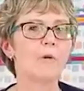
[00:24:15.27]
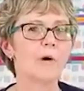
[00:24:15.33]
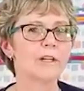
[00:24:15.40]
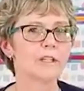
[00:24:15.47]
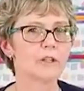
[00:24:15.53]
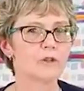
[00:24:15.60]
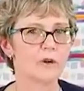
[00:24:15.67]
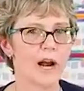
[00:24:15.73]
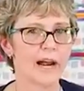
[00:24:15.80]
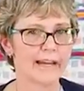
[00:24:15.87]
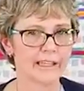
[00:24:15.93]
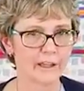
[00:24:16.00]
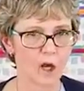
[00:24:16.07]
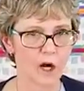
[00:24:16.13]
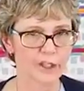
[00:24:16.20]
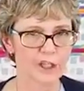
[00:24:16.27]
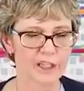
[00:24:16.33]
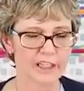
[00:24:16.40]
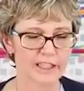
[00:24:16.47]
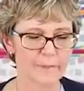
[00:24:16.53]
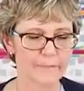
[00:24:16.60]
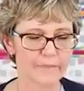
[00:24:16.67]
going to try
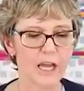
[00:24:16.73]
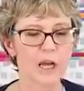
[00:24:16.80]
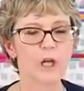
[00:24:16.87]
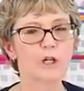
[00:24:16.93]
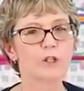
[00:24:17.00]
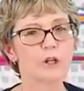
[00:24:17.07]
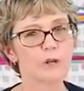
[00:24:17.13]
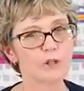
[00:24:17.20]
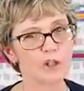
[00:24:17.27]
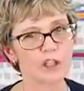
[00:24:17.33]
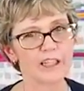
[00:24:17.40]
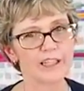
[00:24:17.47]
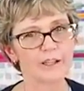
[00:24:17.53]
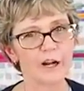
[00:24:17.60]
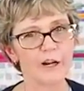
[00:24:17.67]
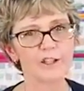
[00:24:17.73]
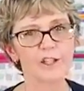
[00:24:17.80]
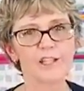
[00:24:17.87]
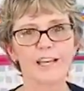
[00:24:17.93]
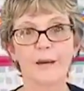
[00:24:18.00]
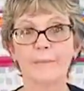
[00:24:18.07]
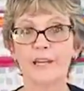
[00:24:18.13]
enlarging them. So she
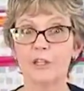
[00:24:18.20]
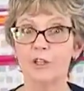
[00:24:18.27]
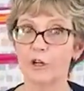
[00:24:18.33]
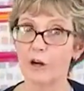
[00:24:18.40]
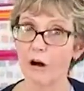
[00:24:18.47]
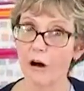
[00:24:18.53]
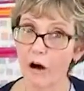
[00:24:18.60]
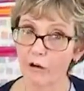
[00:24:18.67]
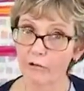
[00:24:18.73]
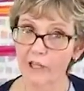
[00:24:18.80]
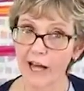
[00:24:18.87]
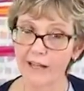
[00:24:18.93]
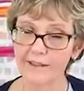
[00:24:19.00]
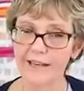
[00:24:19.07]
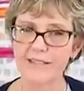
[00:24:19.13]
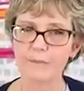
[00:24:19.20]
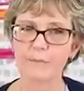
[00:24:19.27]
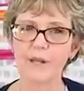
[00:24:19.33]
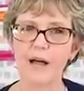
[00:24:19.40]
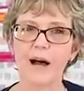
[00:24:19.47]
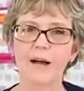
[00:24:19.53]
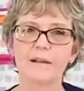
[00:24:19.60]
enlarged them. It took a whole lot less
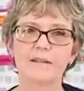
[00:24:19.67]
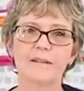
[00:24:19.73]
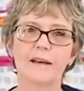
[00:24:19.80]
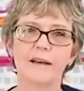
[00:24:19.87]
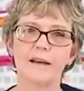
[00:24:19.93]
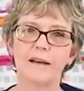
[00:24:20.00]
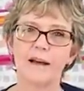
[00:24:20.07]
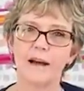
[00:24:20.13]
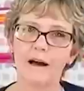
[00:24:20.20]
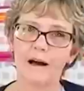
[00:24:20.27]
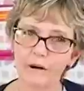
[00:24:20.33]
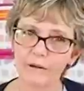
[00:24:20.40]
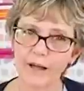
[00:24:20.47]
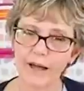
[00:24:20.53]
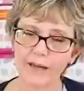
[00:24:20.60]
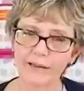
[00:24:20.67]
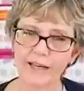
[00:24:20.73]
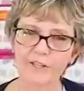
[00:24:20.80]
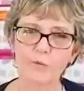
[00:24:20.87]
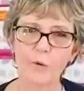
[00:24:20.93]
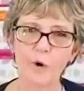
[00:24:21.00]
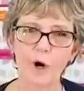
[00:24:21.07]
blocks, a whole lot
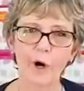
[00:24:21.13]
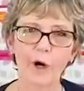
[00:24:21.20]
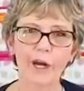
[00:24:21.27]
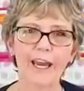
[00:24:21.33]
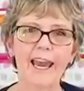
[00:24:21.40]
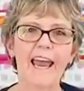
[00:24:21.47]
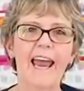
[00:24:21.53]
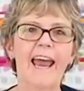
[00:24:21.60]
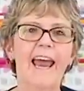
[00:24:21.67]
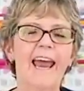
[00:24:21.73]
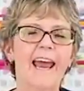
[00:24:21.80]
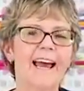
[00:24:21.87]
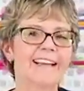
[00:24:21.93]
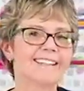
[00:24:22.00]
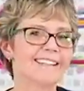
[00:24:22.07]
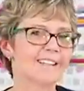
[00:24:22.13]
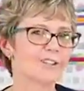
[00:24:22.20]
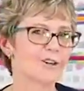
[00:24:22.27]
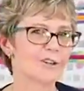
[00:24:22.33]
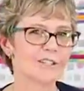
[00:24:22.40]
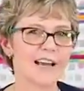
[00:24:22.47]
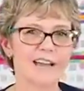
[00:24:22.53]
less work, and it
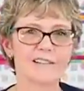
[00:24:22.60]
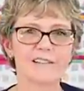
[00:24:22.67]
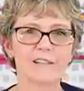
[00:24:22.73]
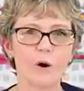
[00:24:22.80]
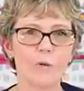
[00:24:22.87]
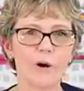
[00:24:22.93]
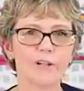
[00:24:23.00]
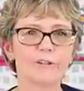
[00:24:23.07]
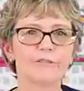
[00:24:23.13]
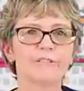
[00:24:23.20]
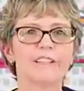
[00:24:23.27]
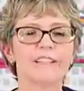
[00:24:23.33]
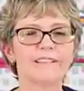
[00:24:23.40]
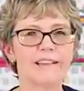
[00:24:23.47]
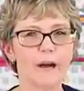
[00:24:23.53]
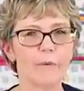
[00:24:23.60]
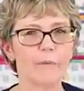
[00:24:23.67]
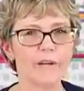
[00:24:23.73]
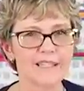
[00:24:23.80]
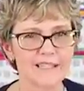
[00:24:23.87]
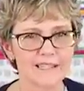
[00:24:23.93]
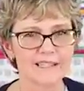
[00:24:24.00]
turned out so wonderfully that
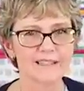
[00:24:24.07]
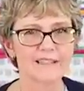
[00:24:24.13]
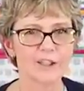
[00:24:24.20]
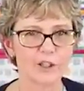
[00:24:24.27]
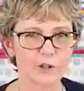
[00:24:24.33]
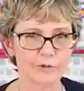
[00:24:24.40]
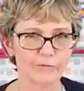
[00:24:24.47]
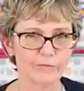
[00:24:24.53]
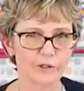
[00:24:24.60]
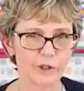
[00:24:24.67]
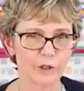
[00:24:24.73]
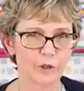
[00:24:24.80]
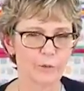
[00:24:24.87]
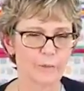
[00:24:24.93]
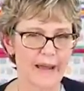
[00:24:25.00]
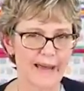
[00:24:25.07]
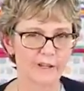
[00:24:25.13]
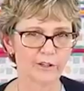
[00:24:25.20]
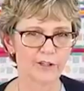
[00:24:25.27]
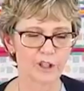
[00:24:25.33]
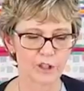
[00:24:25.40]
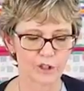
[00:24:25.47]
we did the new, new
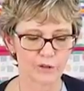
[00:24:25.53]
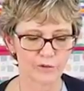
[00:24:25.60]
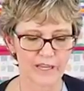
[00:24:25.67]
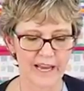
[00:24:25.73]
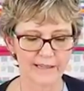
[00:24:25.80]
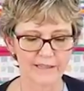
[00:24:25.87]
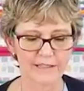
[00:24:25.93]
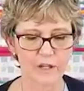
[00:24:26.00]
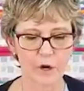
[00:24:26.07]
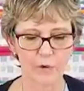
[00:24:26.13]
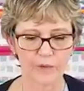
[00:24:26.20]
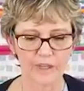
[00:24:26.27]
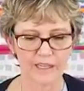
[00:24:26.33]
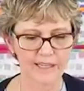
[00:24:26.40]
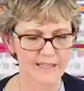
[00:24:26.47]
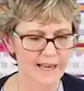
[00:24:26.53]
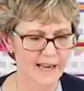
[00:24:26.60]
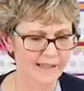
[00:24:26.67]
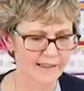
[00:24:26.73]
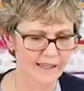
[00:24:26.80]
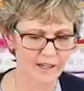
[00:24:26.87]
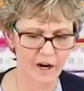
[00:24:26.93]
pattern to do that. So these, I
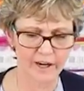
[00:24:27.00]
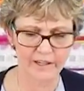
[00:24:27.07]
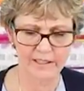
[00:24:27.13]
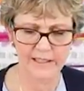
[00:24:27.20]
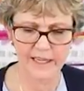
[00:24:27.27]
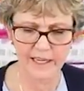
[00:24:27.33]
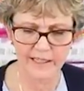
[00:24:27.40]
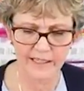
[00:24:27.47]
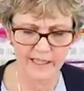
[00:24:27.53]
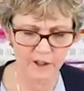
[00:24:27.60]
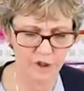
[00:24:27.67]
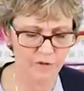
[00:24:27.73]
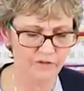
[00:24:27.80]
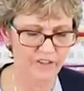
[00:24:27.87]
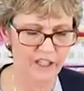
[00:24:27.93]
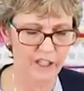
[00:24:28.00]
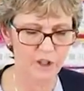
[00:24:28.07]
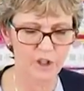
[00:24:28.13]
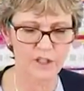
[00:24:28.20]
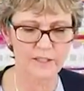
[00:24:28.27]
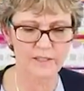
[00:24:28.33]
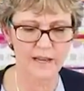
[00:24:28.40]
think, are ten inch
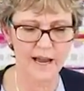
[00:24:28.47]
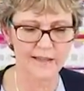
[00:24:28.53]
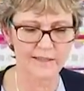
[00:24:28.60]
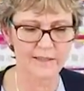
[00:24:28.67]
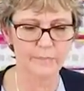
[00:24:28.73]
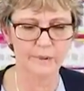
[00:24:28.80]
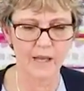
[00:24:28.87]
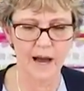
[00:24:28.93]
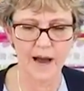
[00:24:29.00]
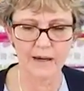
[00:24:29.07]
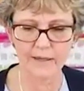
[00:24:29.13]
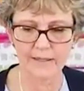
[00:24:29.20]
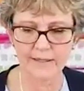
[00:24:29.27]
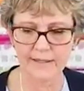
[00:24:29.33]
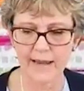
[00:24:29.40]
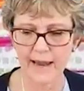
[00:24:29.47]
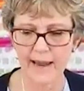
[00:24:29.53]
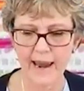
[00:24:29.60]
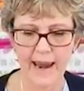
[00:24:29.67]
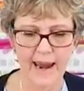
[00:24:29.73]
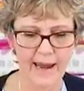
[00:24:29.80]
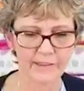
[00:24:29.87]
finished size blocks.
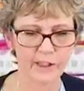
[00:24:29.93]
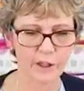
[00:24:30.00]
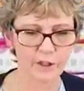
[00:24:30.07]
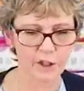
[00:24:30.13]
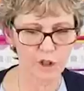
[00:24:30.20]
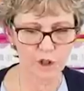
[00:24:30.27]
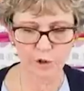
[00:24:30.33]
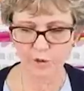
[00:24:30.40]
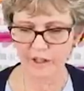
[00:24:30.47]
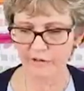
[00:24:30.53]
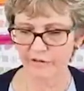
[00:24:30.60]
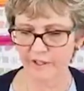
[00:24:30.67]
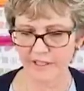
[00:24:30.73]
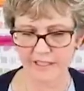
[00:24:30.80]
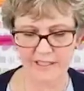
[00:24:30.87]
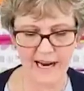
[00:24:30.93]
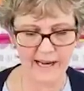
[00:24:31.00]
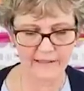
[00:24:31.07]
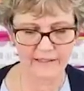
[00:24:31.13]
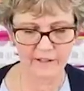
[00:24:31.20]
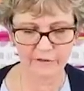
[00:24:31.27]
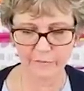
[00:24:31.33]
And there's two different
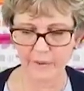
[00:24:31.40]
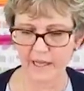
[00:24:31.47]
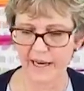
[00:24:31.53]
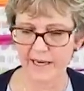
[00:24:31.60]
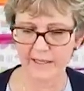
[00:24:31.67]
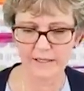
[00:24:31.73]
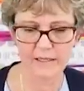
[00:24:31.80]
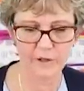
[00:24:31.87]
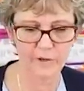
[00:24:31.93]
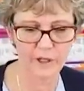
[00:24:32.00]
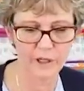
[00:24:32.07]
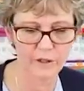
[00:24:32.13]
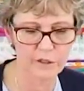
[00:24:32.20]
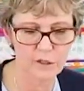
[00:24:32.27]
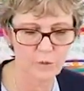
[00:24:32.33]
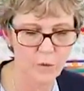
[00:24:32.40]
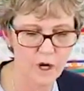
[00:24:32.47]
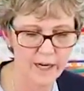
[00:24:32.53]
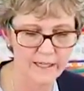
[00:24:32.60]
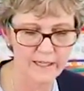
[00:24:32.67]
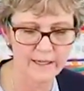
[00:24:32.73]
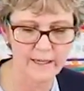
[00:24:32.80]
styles of plane. So there's
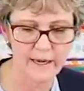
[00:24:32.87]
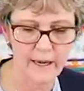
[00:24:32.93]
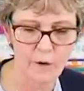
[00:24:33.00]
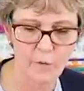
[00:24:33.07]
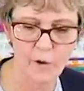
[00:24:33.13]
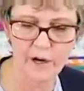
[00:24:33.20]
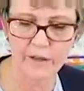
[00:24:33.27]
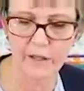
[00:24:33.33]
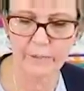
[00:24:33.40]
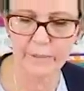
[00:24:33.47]
one where the